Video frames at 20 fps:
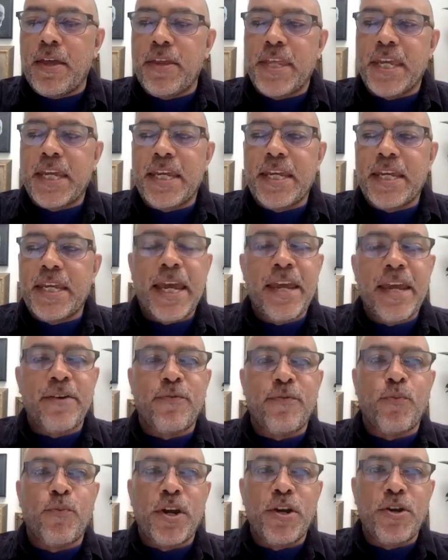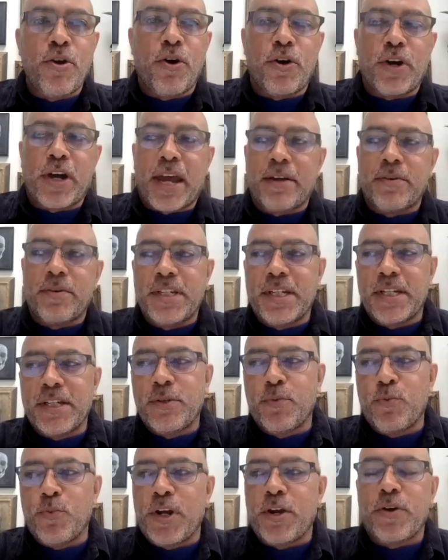the If We're Not
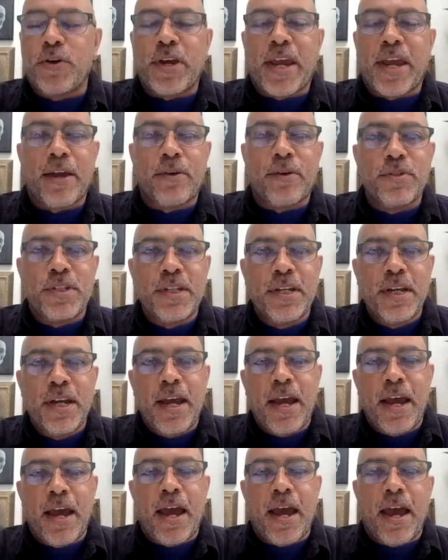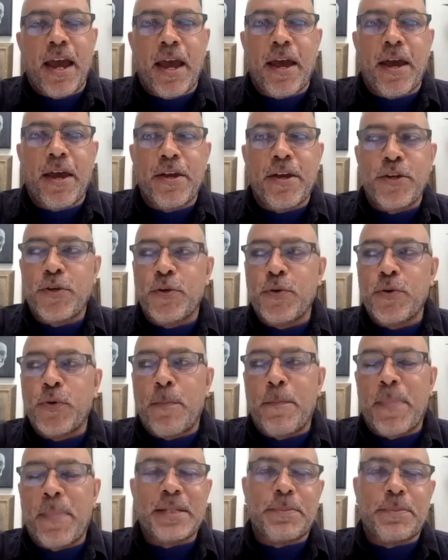Counted, We Don't Count new
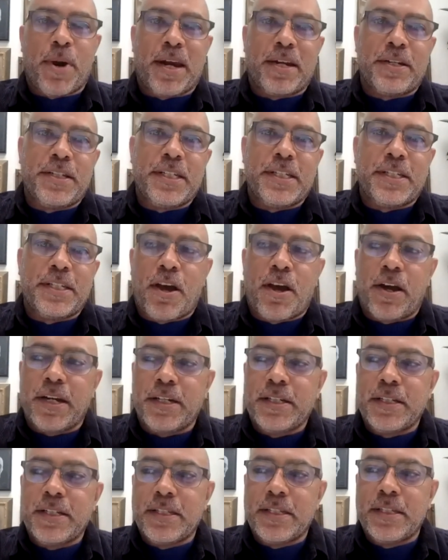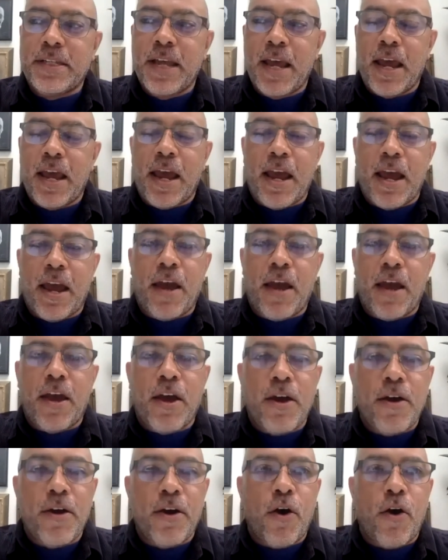best practice guidance
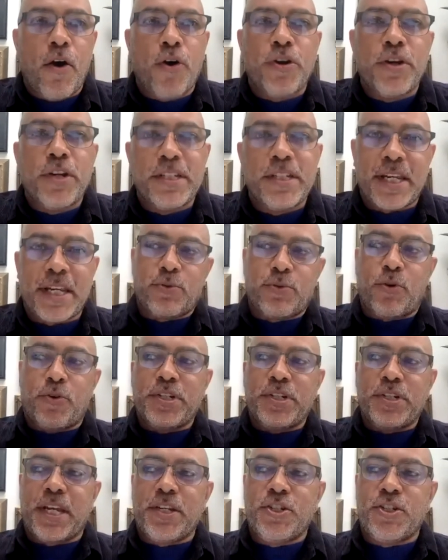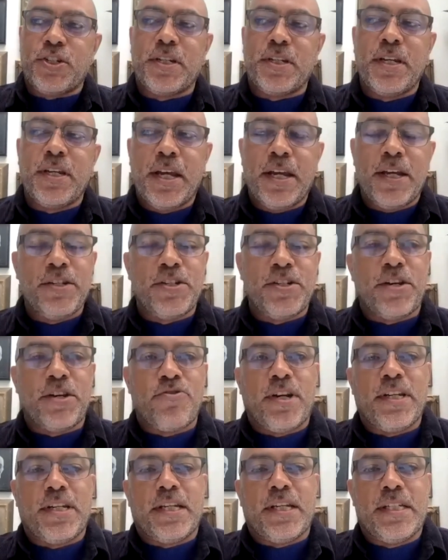on sexual orientation,
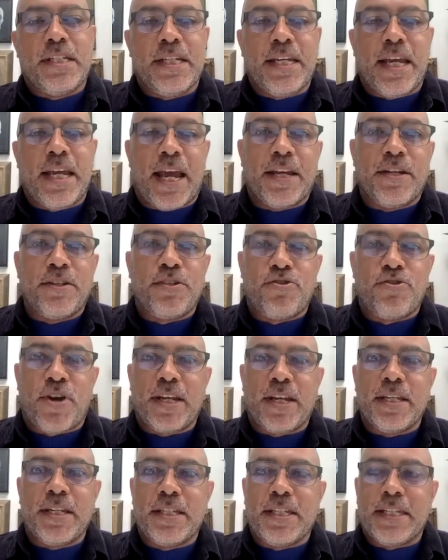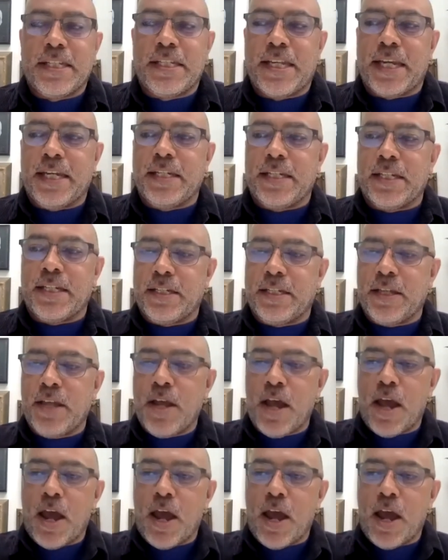gender identity, and trans status